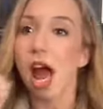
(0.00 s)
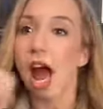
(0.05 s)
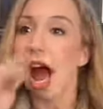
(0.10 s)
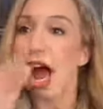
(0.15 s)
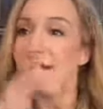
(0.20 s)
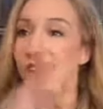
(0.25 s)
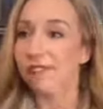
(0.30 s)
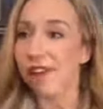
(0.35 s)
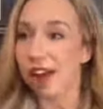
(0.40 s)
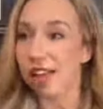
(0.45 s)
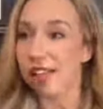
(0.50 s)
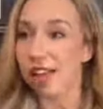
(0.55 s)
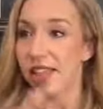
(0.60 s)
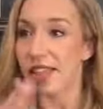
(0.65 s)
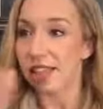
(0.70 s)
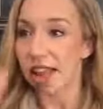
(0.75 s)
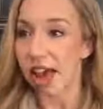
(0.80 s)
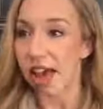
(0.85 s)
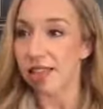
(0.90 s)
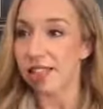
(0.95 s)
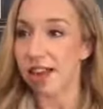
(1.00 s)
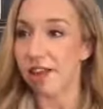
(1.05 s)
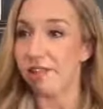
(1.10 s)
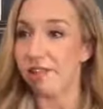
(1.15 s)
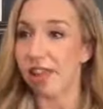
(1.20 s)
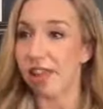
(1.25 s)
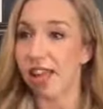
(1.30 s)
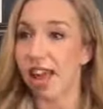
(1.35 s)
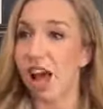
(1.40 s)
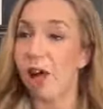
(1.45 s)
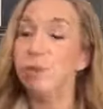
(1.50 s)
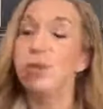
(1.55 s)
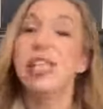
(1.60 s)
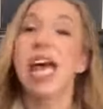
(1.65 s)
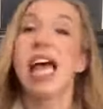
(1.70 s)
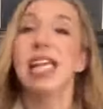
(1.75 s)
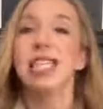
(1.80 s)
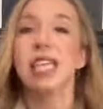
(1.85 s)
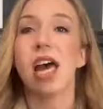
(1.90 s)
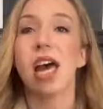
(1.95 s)
I find that definitely helps.
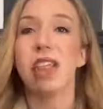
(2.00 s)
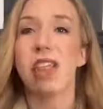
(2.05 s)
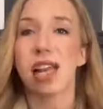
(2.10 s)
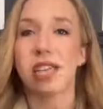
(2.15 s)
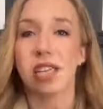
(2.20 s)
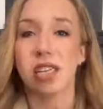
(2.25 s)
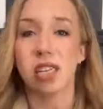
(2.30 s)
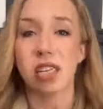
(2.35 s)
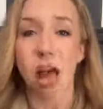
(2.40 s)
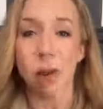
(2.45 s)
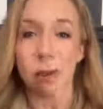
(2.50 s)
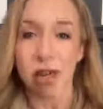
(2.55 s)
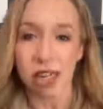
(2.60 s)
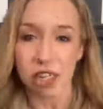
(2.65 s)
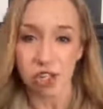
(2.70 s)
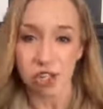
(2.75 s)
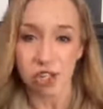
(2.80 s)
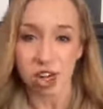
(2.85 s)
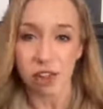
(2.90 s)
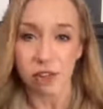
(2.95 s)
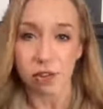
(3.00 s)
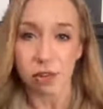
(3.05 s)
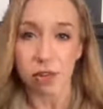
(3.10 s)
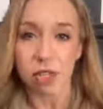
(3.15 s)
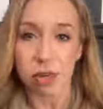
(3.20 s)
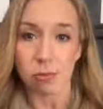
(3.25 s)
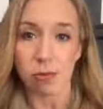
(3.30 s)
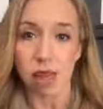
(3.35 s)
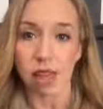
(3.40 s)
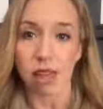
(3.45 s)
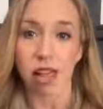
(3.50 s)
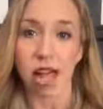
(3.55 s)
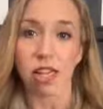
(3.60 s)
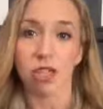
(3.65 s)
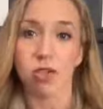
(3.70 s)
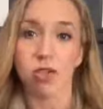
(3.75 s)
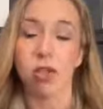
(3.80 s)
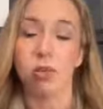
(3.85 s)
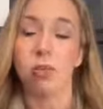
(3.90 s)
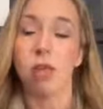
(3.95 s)
That's an accommodation that I've used in my
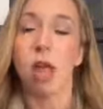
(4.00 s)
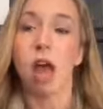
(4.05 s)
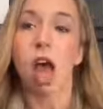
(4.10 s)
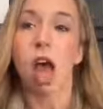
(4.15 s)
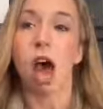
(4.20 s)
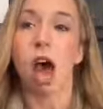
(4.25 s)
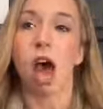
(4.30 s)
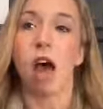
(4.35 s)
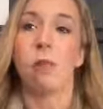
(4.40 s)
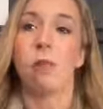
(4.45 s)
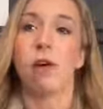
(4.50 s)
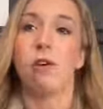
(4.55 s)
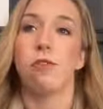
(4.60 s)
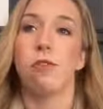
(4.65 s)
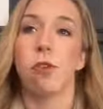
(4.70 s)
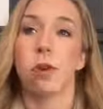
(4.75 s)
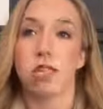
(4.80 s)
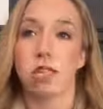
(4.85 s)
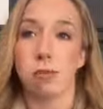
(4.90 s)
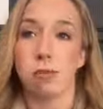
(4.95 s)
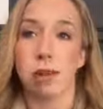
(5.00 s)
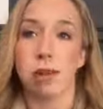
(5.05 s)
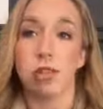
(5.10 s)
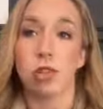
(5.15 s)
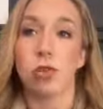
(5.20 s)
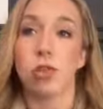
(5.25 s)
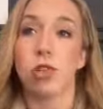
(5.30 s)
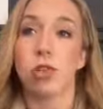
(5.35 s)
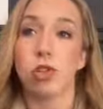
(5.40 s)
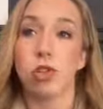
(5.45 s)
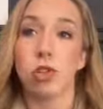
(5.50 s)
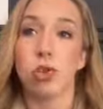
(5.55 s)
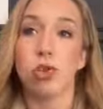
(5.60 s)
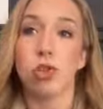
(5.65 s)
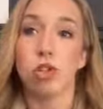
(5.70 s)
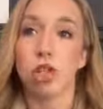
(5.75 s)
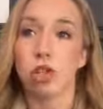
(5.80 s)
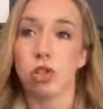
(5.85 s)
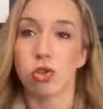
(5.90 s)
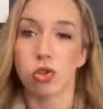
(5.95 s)
classroom for some of my students who
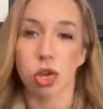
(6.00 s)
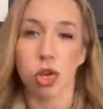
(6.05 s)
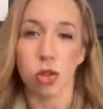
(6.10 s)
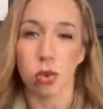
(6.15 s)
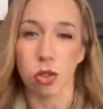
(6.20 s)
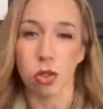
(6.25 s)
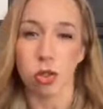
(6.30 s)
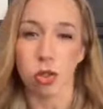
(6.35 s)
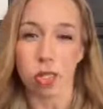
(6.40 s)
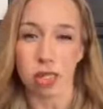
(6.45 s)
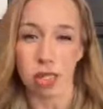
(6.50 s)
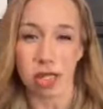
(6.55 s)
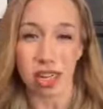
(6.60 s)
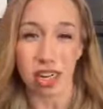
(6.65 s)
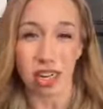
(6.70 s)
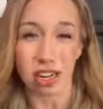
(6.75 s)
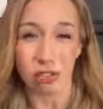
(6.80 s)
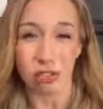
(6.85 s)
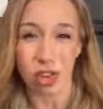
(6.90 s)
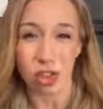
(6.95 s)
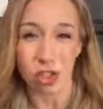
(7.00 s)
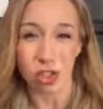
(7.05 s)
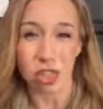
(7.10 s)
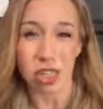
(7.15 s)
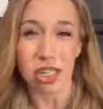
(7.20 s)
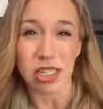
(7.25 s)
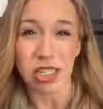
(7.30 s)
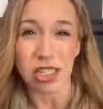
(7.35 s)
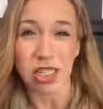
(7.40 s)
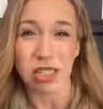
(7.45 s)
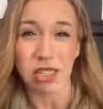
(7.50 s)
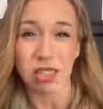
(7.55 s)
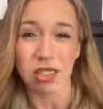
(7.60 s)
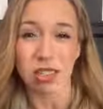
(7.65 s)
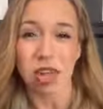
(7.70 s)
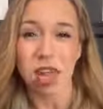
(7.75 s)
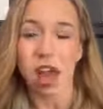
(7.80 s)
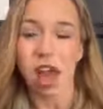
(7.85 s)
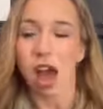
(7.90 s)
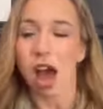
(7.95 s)
just struggle with those executive functioning skills,
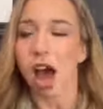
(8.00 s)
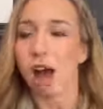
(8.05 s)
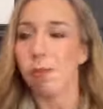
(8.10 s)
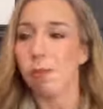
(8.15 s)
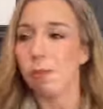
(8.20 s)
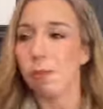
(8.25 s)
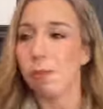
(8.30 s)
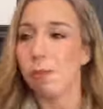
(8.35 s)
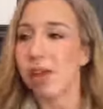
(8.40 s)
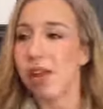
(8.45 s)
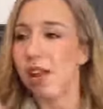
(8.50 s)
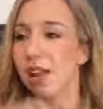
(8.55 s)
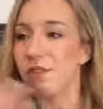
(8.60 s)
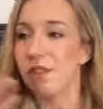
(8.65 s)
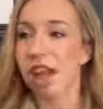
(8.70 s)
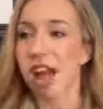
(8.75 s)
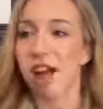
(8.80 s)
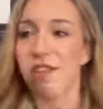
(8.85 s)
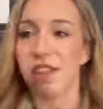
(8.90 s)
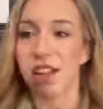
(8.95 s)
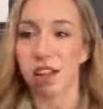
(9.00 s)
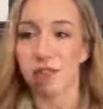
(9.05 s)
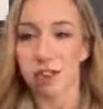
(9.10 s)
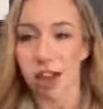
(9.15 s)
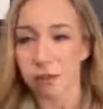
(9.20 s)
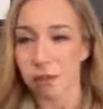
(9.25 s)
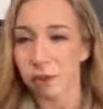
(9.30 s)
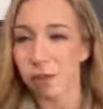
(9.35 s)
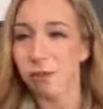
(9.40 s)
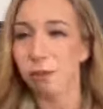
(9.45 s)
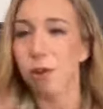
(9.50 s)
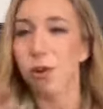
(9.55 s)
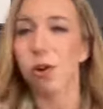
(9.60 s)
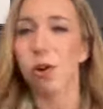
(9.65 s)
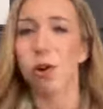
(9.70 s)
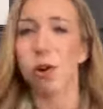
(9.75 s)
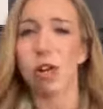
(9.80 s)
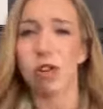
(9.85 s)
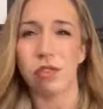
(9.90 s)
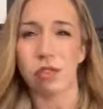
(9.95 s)
be it if they have like a 504
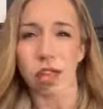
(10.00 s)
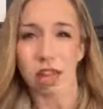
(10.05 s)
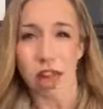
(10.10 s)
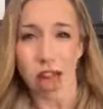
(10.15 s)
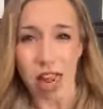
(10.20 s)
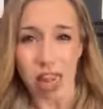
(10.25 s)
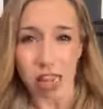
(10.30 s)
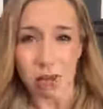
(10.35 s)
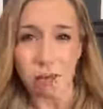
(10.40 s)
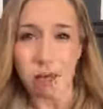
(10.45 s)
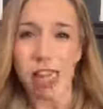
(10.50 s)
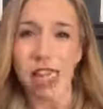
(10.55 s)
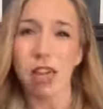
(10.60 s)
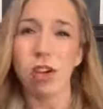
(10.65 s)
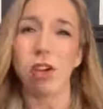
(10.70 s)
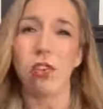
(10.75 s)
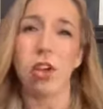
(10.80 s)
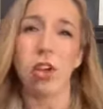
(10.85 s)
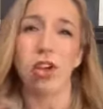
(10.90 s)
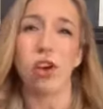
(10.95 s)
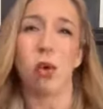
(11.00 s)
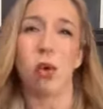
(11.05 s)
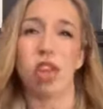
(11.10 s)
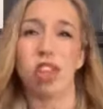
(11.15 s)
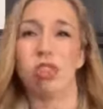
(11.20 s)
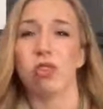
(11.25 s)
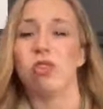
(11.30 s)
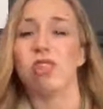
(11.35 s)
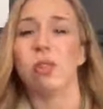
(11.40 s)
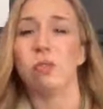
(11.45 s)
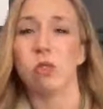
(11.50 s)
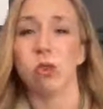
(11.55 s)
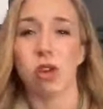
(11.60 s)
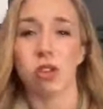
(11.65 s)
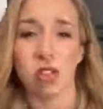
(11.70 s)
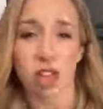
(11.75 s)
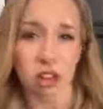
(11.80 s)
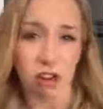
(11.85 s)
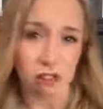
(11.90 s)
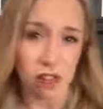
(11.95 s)
or even an IEP, or they're going through some sort
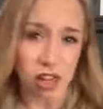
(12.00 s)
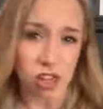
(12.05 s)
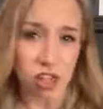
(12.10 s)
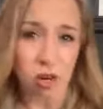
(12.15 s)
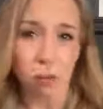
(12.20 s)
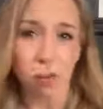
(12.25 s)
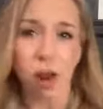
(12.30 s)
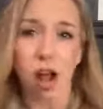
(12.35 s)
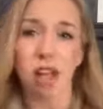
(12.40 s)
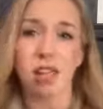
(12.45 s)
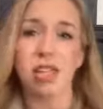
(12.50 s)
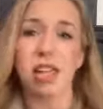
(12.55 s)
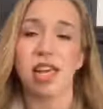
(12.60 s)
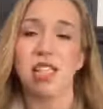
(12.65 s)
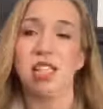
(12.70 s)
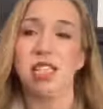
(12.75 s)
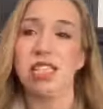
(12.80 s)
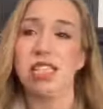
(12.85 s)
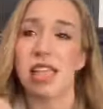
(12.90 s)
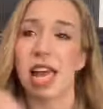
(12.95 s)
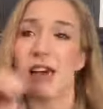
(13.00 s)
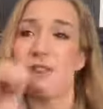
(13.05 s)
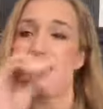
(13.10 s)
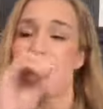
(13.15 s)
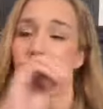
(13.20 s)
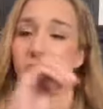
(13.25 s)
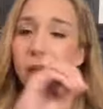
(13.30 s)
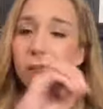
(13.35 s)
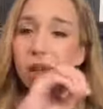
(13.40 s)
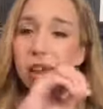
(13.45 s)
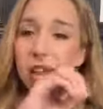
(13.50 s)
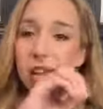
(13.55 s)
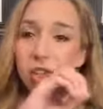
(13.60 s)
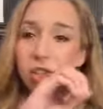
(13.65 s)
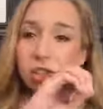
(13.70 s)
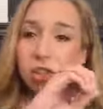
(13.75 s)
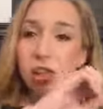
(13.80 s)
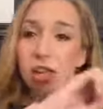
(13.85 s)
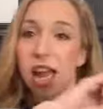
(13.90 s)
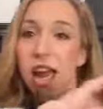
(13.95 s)
of intervention process, definitely making
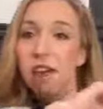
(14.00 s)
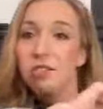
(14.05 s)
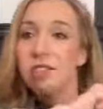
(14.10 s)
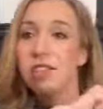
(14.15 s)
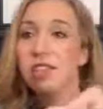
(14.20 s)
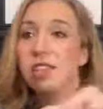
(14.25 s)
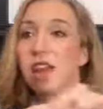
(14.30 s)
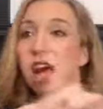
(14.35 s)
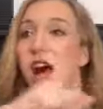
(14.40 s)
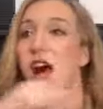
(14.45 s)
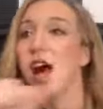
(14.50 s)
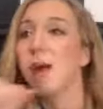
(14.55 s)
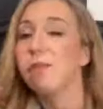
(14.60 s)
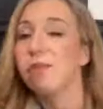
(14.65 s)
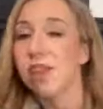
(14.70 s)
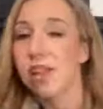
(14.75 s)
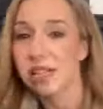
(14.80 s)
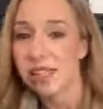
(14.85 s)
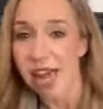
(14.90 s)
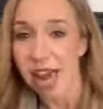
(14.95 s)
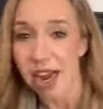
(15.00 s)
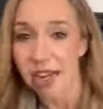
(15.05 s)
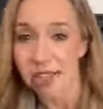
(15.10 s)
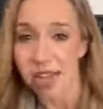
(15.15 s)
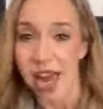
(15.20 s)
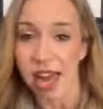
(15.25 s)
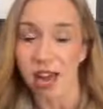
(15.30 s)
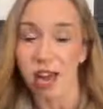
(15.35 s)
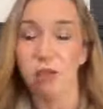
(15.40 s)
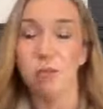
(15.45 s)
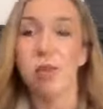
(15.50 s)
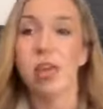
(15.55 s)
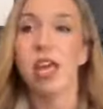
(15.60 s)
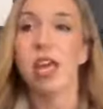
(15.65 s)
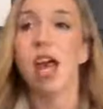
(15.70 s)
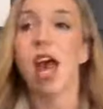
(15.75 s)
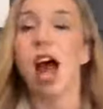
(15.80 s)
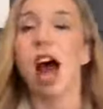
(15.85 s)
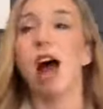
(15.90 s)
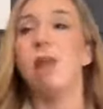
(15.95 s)
sure to have something tactile.
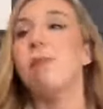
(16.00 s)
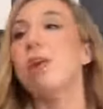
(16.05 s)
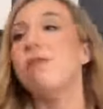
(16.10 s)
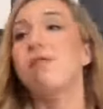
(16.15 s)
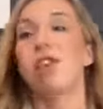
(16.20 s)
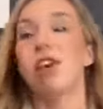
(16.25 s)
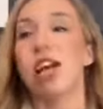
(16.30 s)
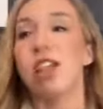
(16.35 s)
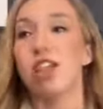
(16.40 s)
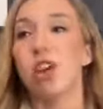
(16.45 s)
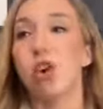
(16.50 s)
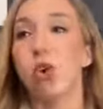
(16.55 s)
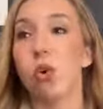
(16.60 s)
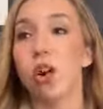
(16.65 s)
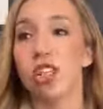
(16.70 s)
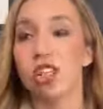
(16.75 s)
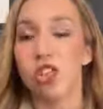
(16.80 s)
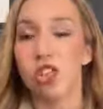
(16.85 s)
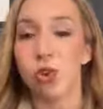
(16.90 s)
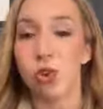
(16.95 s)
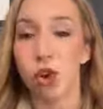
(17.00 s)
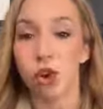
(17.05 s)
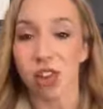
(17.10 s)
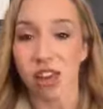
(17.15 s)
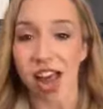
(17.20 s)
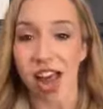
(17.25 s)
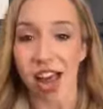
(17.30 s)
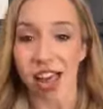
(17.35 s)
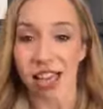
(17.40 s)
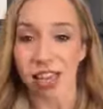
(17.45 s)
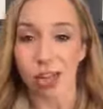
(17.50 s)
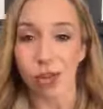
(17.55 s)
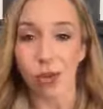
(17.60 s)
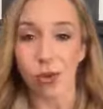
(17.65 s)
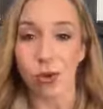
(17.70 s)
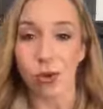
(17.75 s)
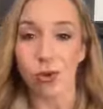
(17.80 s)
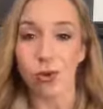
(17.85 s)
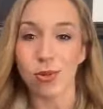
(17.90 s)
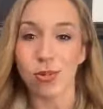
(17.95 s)
If you're in the course, you know that I
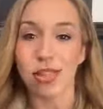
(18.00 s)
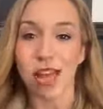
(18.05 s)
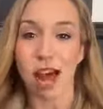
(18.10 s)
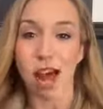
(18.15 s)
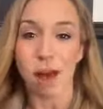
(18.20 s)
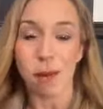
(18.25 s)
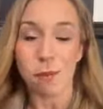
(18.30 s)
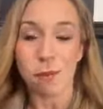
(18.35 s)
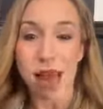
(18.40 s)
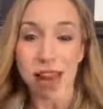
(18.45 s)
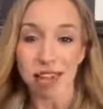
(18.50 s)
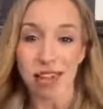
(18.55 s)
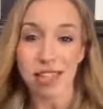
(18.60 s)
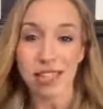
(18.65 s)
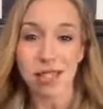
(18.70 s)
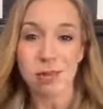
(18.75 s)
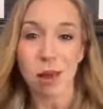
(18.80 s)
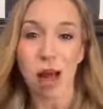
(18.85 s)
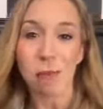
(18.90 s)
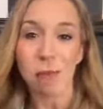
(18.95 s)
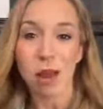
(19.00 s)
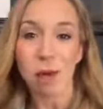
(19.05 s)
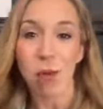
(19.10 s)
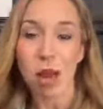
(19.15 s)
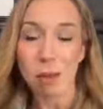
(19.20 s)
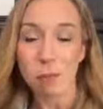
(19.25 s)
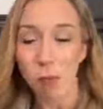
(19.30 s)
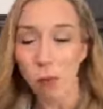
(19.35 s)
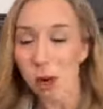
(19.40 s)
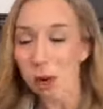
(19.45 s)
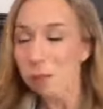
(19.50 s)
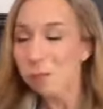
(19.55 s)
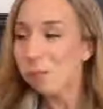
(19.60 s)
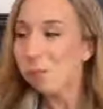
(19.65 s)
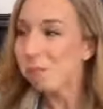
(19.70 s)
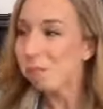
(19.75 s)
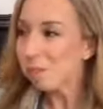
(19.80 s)
use magnets on my whiteboard.